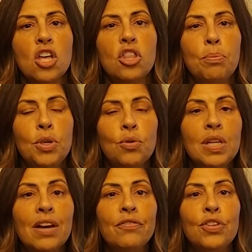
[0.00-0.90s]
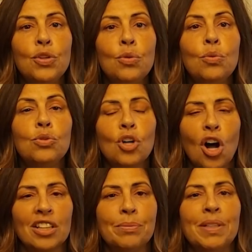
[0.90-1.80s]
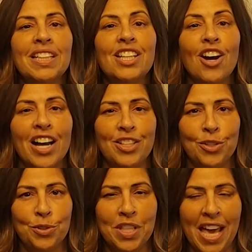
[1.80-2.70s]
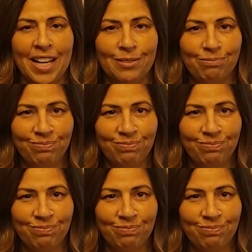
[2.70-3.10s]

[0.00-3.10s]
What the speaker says: the beauty of you, to ultimately guide you to that.